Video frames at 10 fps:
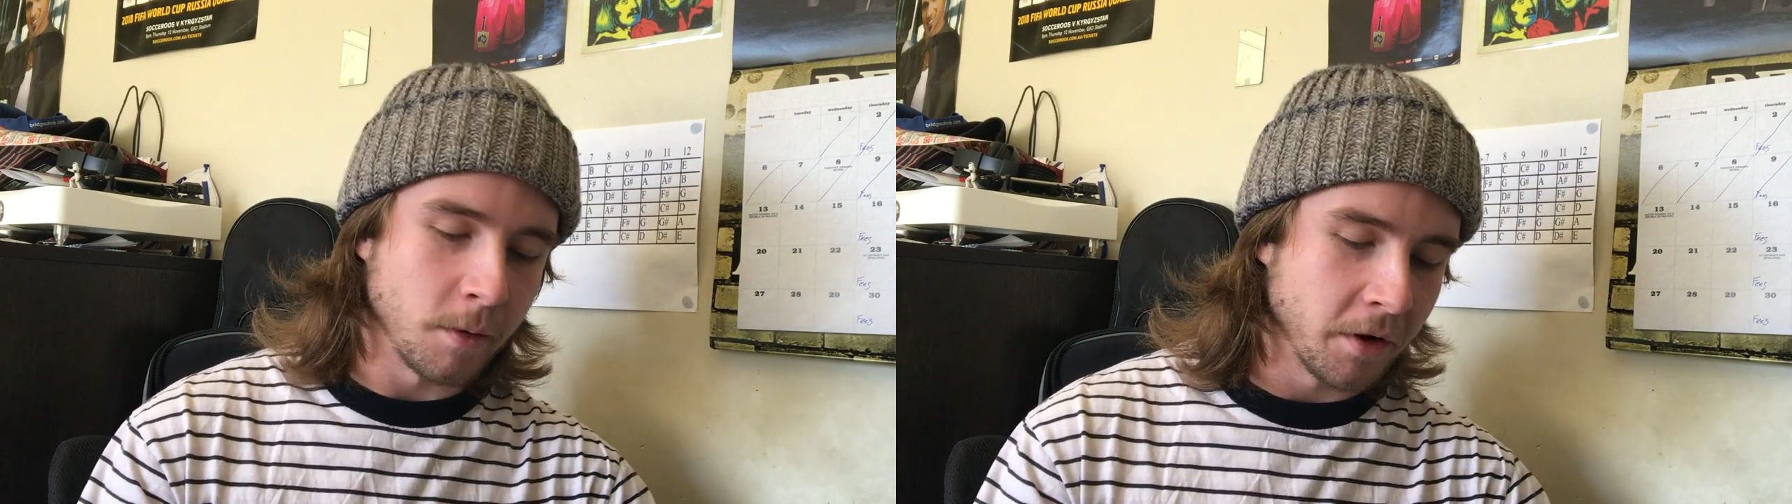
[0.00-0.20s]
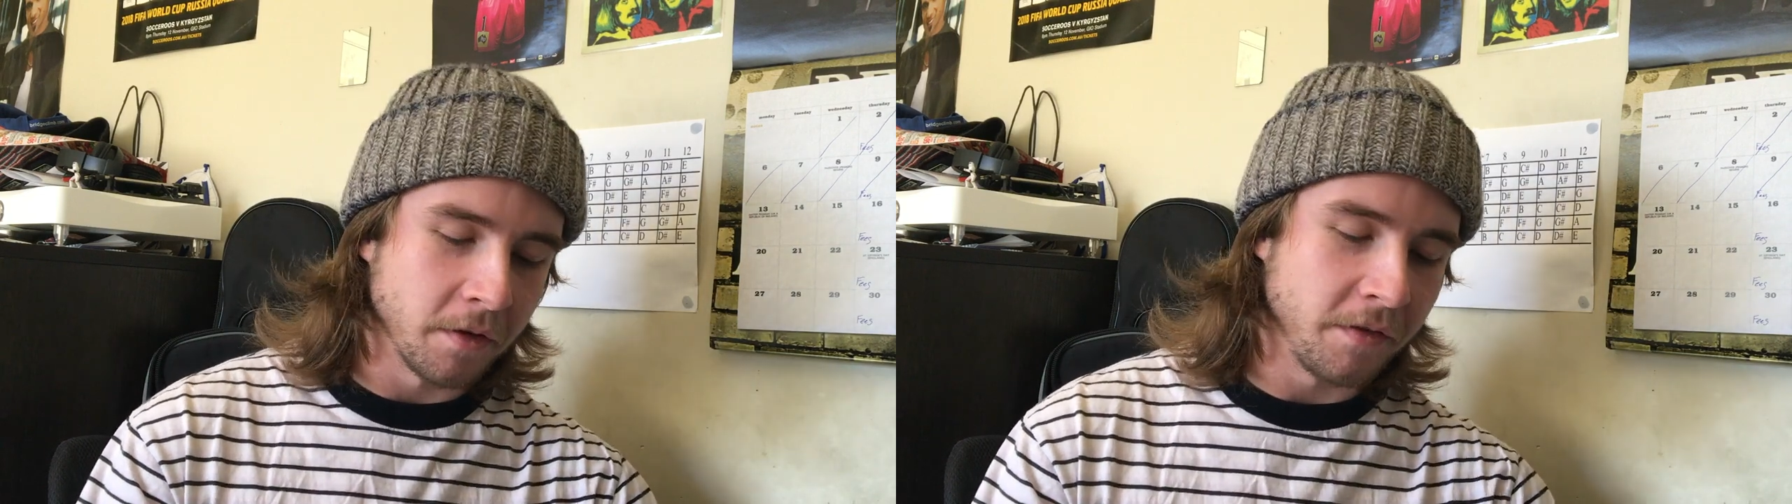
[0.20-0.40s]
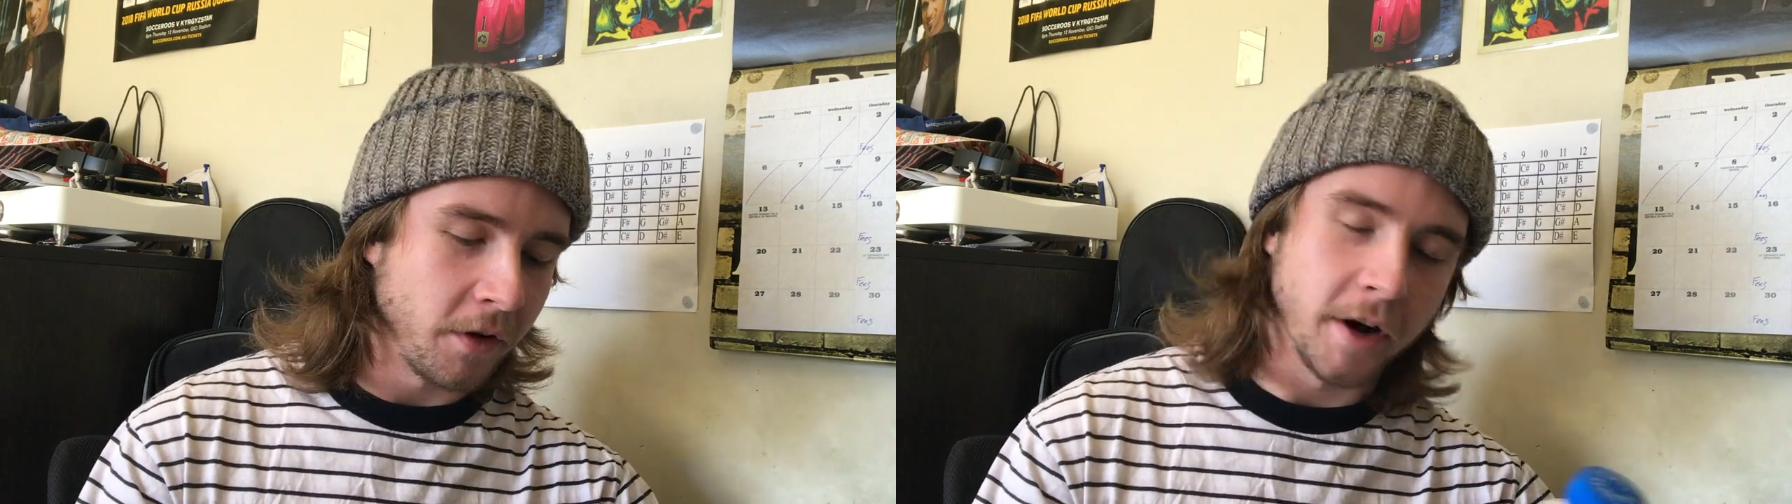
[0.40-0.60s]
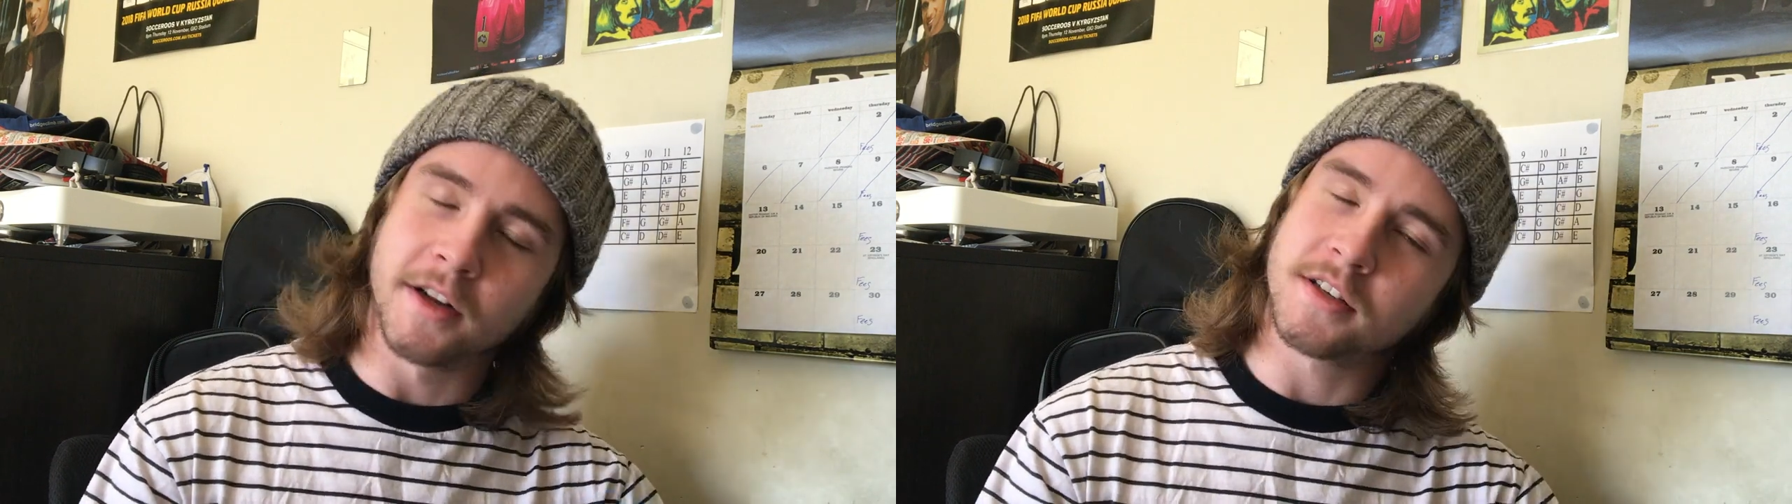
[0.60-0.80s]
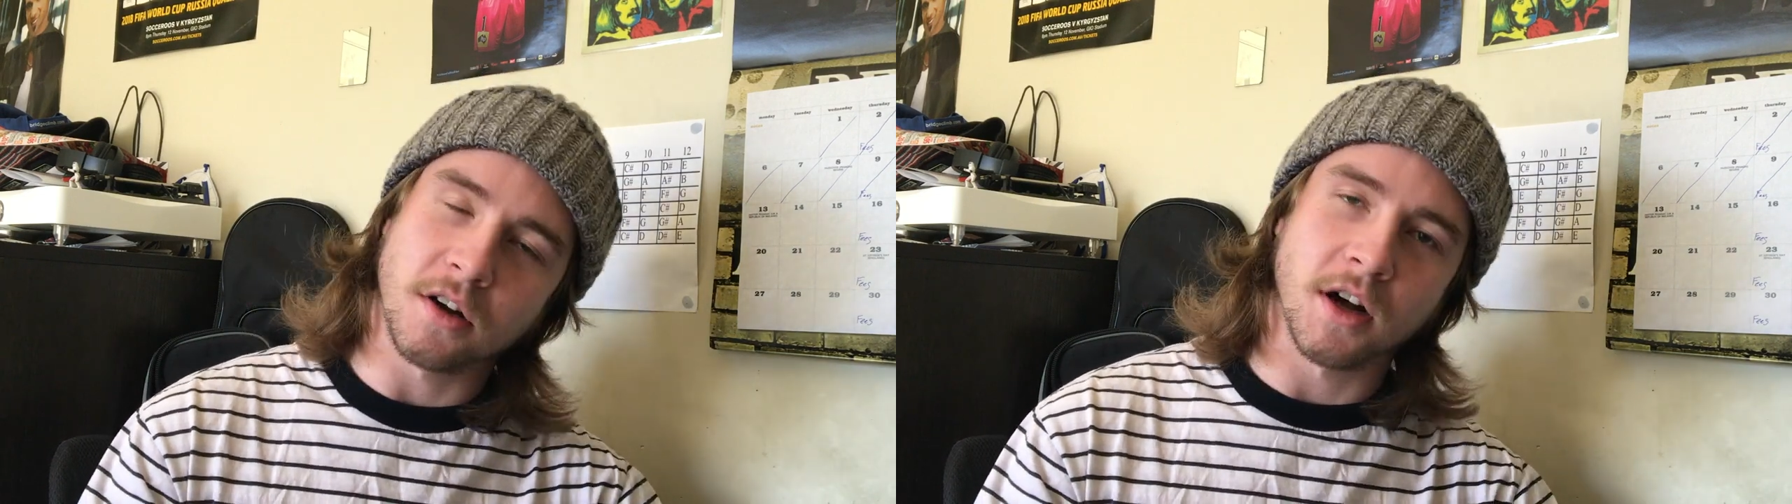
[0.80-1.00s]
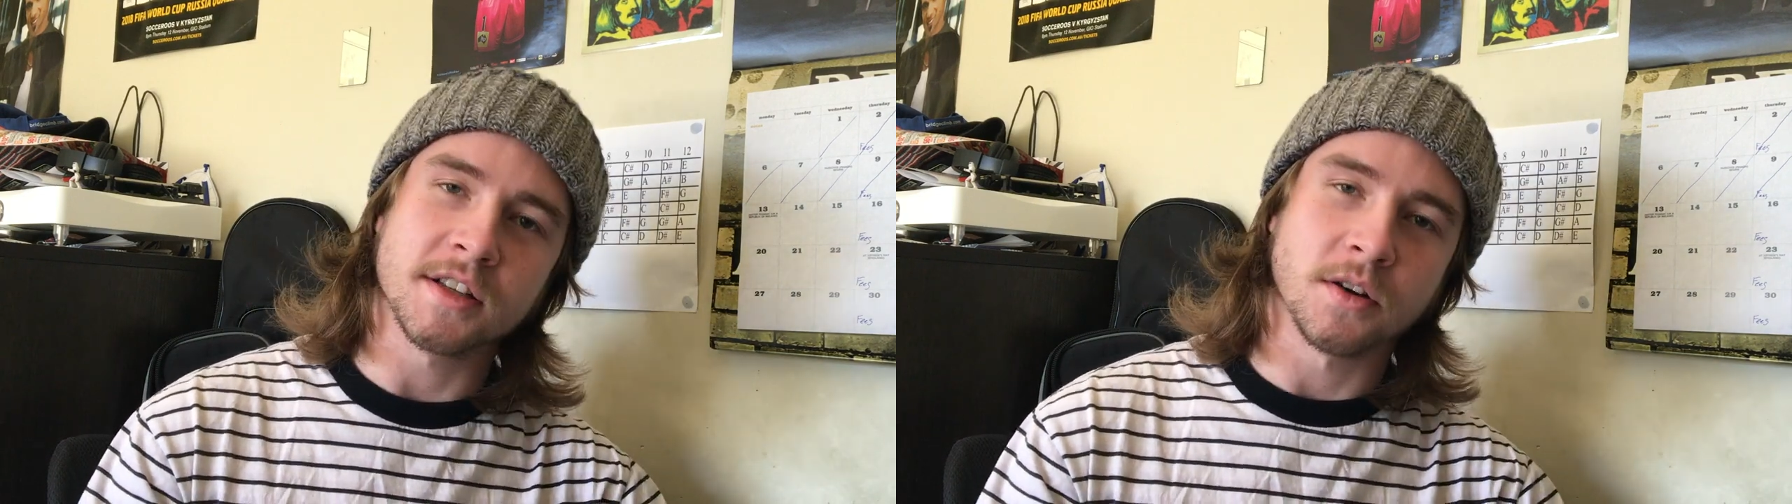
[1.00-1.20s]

One of the finest iced